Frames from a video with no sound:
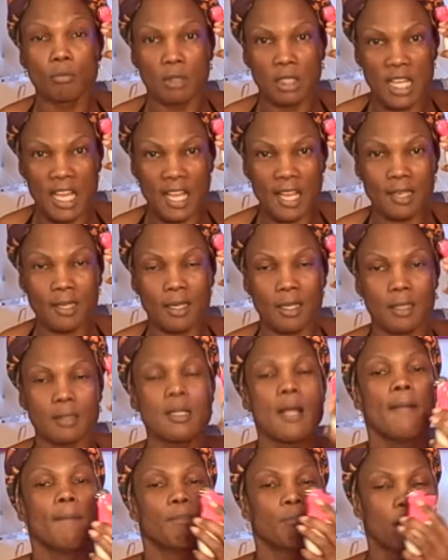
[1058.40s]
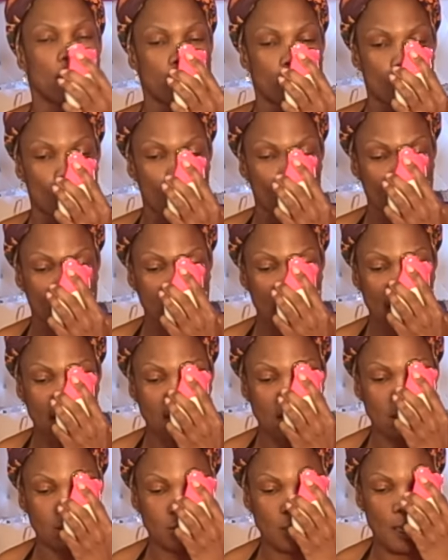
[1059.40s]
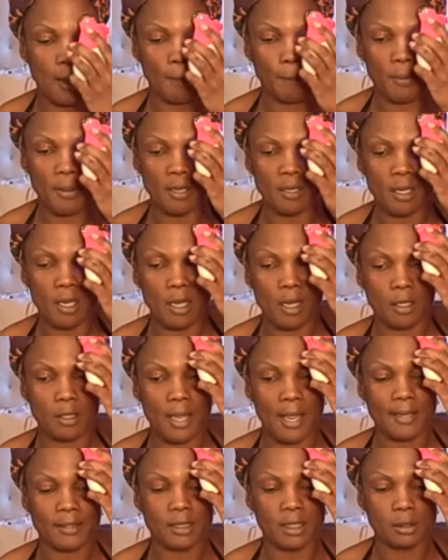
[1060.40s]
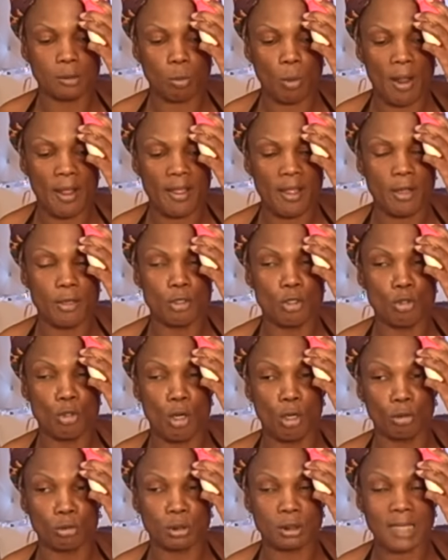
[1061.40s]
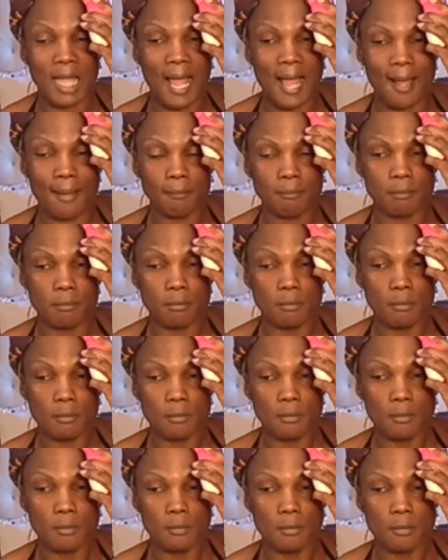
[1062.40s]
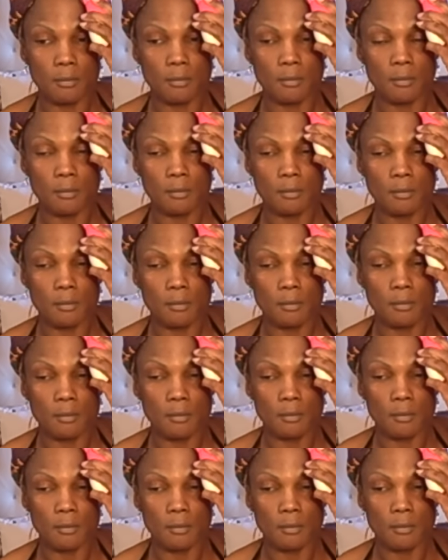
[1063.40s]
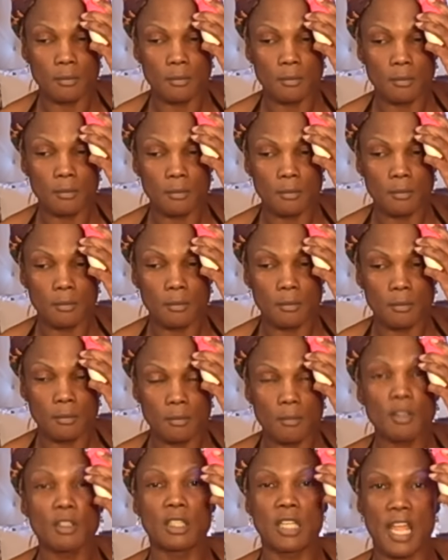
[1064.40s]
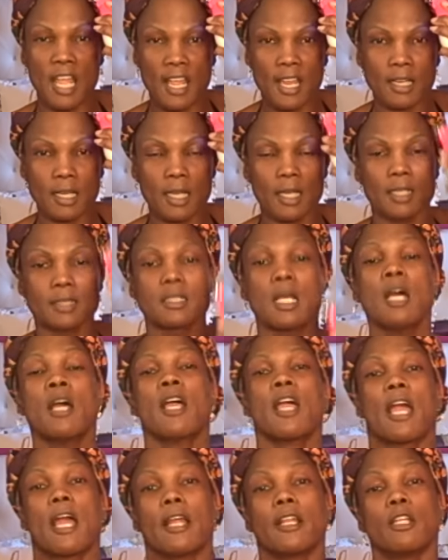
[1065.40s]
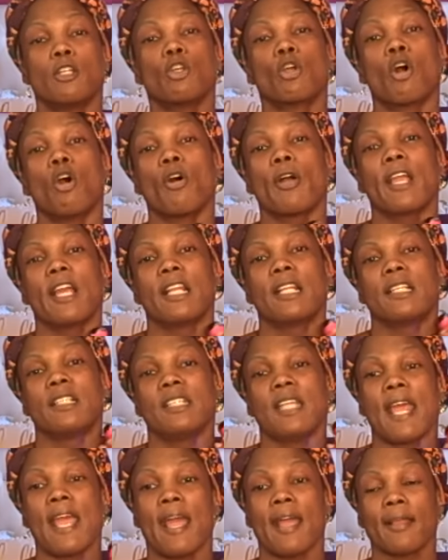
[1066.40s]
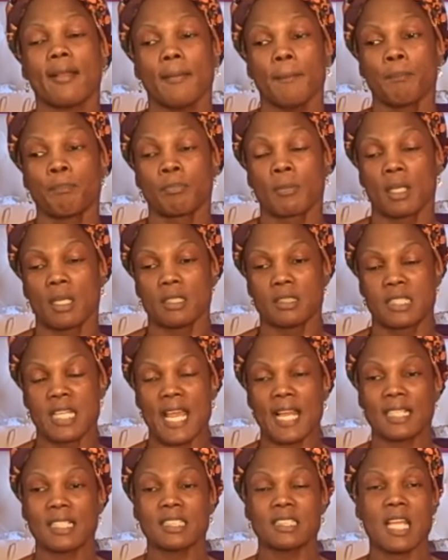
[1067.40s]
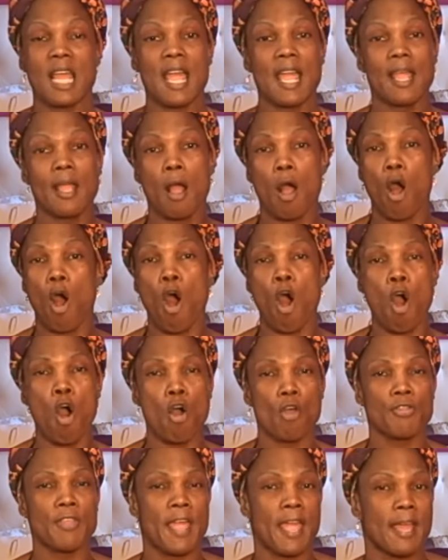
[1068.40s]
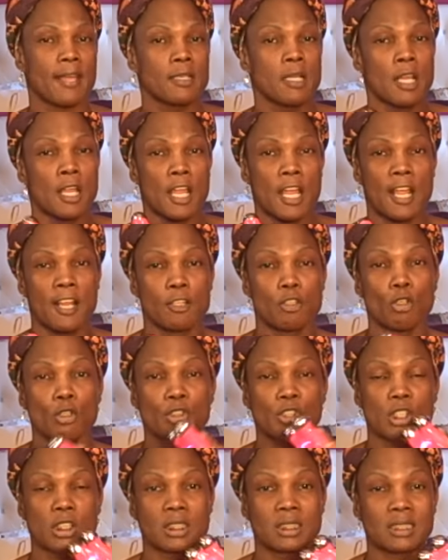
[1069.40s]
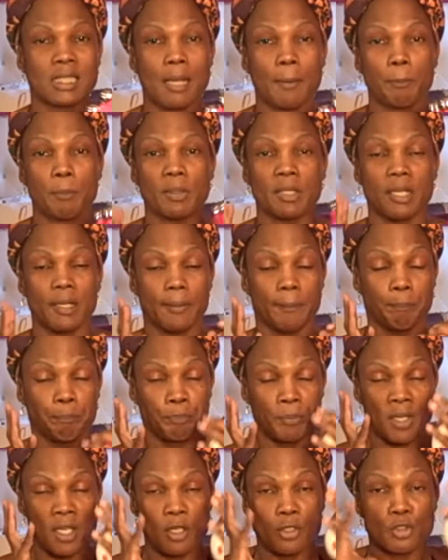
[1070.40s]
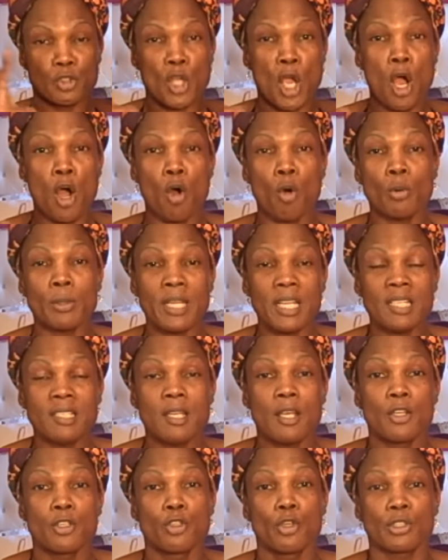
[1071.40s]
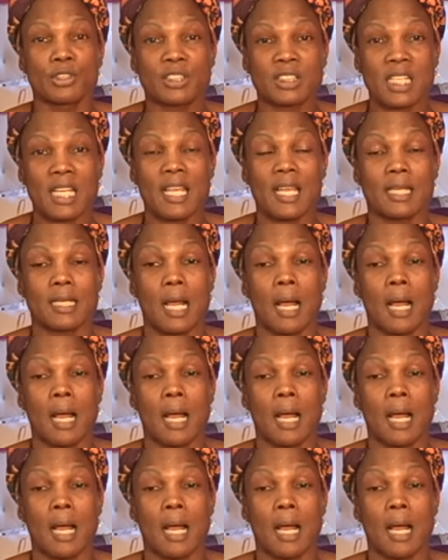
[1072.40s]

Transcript: There it is. And then you're going to take this up in here like this right here. And you're going to stop. Message has been received. There it is. And you're going to hit neck, decollete, all that. And you just simply toning your skin.